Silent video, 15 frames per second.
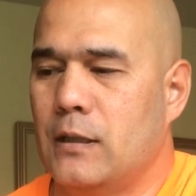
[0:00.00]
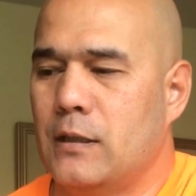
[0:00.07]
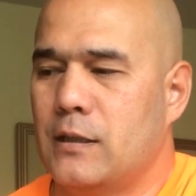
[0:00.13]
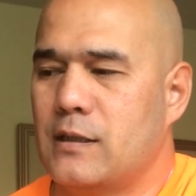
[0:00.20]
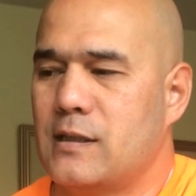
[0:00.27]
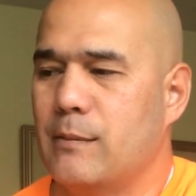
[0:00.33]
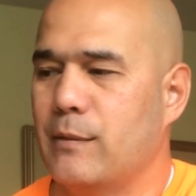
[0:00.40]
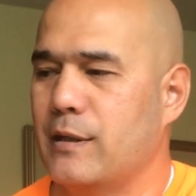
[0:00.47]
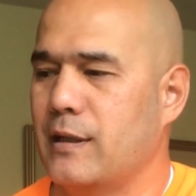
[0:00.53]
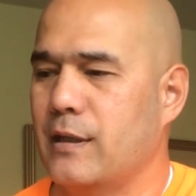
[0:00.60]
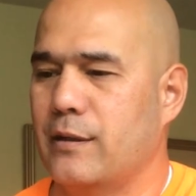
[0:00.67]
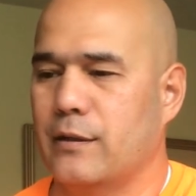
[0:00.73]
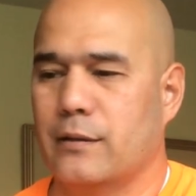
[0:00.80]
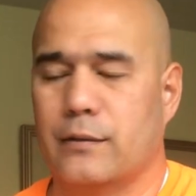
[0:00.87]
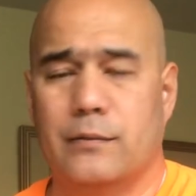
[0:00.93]
some of the
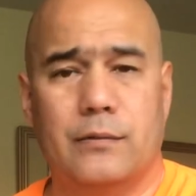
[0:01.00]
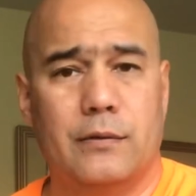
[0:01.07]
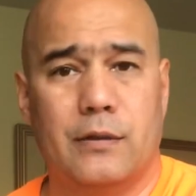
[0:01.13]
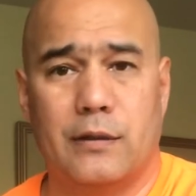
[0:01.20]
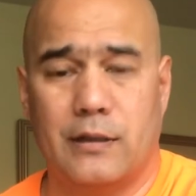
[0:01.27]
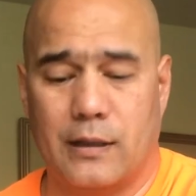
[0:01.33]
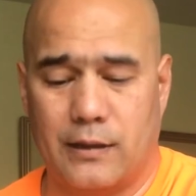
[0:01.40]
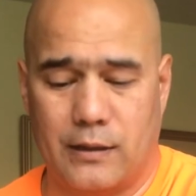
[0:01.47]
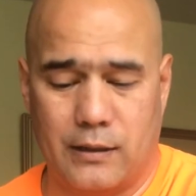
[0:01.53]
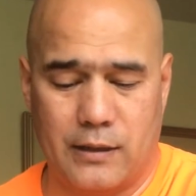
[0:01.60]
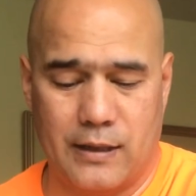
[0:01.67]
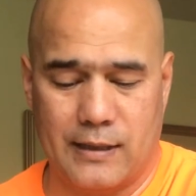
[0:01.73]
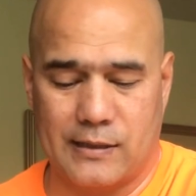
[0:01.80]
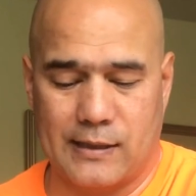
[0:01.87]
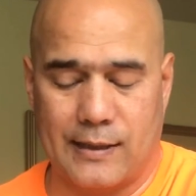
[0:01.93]
other
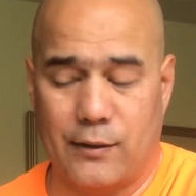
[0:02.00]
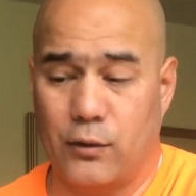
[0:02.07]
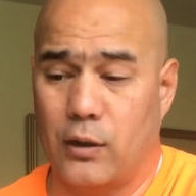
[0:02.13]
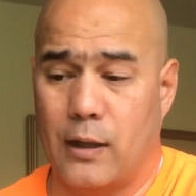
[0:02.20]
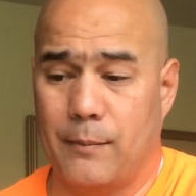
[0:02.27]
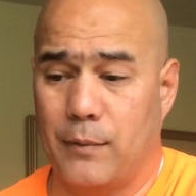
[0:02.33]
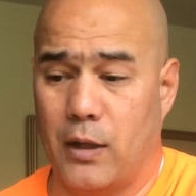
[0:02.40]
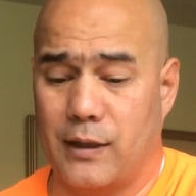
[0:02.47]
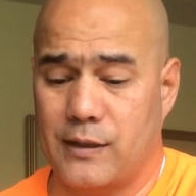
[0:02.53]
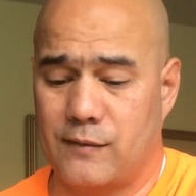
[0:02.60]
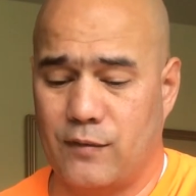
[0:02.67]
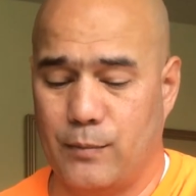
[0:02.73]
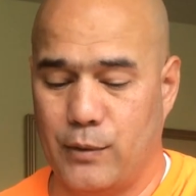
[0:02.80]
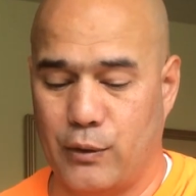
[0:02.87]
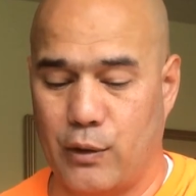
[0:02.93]
things I'm not as
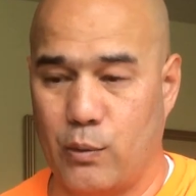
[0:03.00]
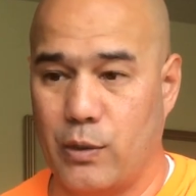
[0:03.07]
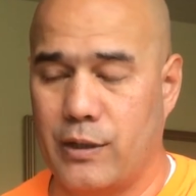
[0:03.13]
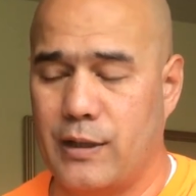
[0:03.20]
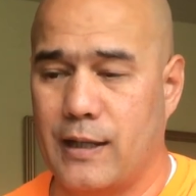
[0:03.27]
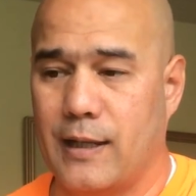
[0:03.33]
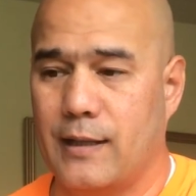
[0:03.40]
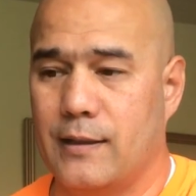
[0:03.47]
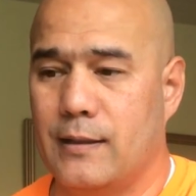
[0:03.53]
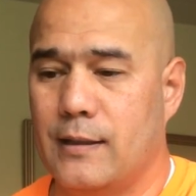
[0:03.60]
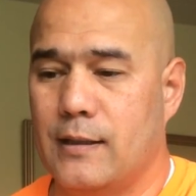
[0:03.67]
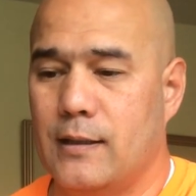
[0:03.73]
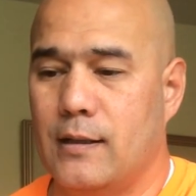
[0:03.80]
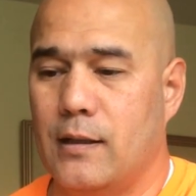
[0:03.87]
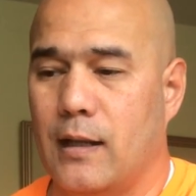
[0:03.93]
familiar with yet.
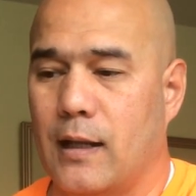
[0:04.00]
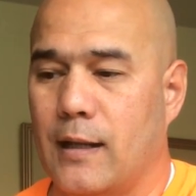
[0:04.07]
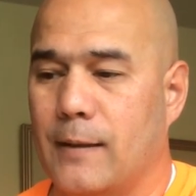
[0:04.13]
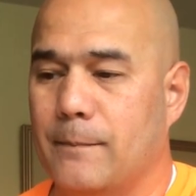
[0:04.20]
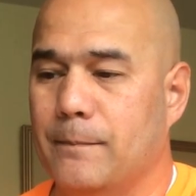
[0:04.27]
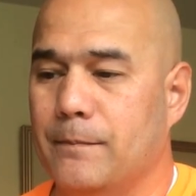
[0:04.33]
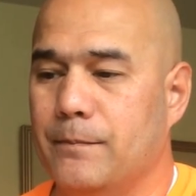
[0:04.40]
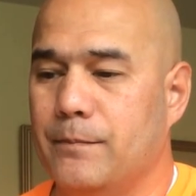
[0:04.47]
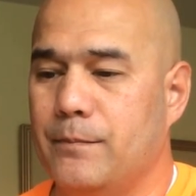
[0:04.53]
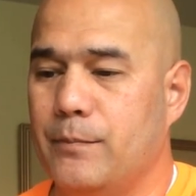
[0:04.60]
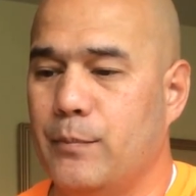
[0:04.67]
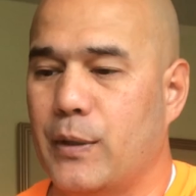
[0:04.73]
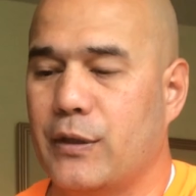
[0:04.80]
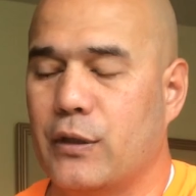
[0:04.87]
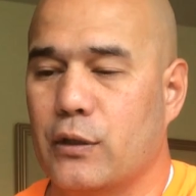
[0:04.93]

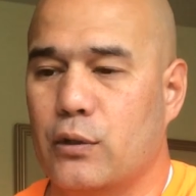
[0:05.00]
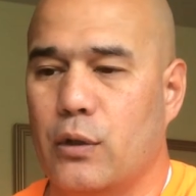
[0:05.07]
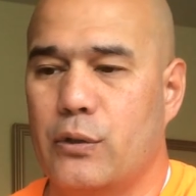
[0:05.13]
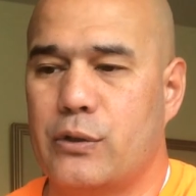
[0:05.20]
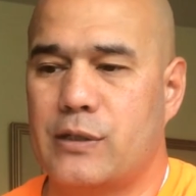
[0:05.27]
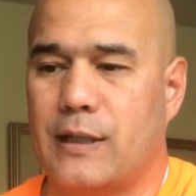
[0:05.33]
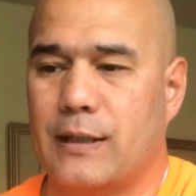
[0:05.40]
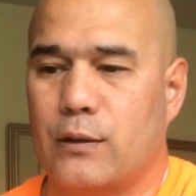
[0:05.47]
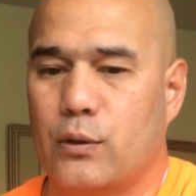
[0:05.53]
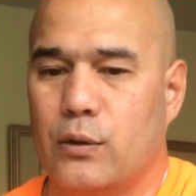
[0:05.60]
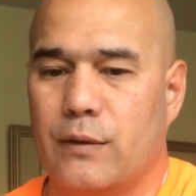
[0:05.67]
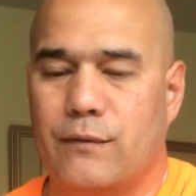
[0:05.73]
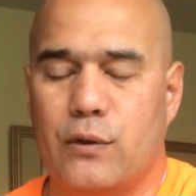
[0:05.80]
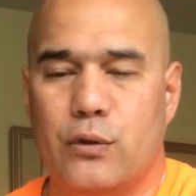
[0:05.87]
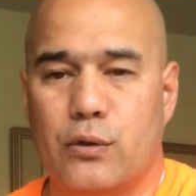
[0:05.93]
But the growth cycle,
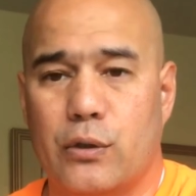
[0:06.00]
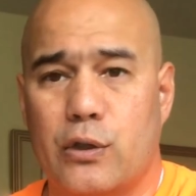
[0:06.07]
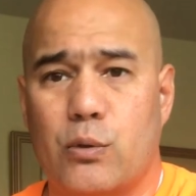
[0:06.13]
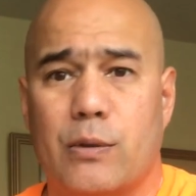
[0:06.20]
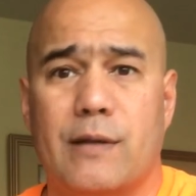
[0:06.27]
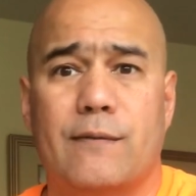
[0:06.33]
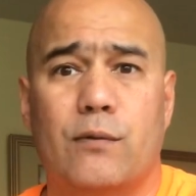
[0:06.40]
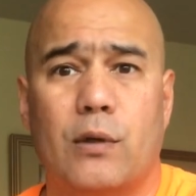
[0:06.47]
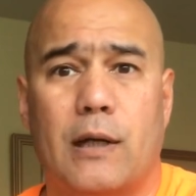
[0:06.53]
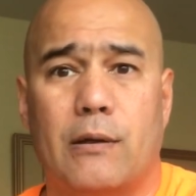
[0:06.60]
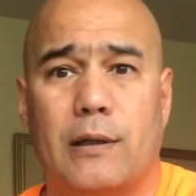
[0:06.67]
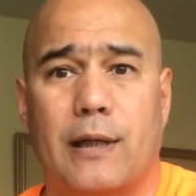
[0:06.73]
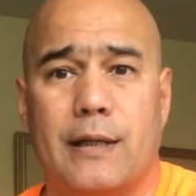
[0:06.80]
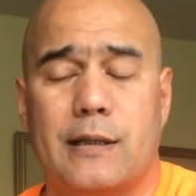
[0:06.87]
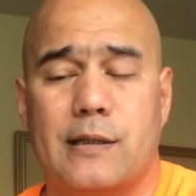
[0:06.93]
if you do a 24-hour
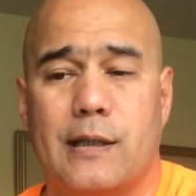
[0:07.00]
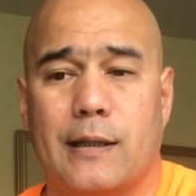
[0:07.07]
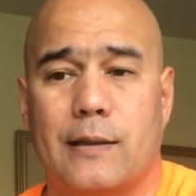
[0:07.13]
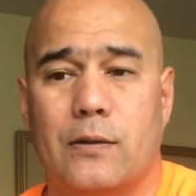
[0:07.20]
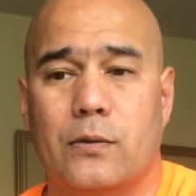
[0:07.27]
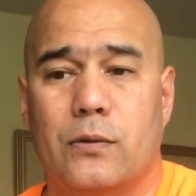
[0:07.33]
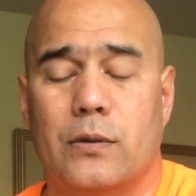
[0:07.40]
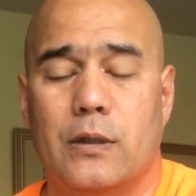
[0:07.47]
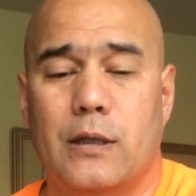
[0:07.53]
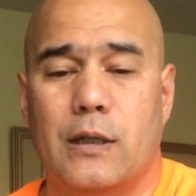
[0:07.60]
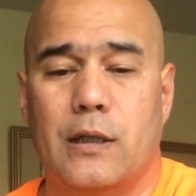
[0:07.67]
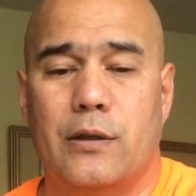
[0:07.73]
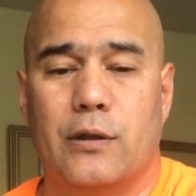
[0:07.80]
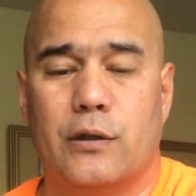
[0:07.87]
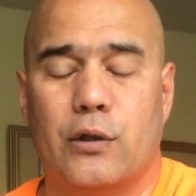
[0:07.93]
light cycle,
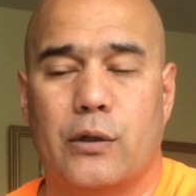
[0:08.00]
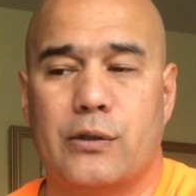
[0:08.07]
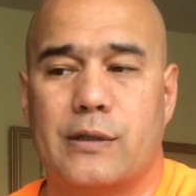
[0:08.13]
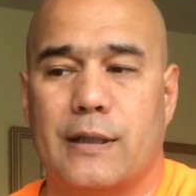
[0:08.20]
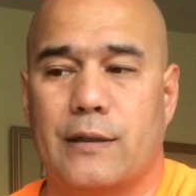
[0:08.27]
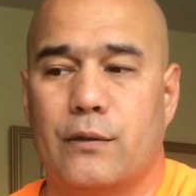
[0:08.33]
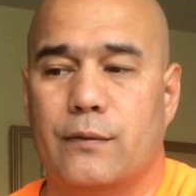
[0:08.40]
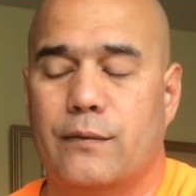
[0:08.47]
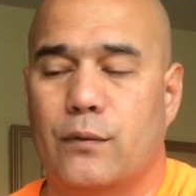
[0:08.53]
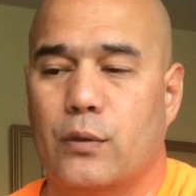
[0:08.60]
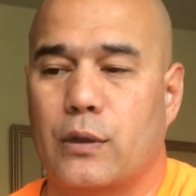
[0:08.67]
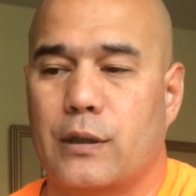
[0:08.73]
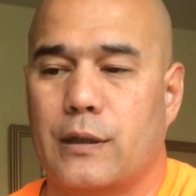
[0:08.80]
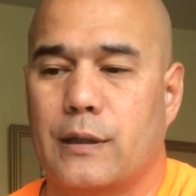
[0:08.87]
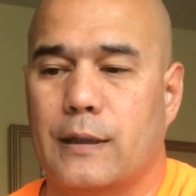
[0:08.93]
the growth cycle
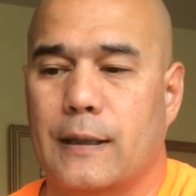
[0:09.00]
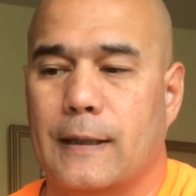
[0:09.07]
for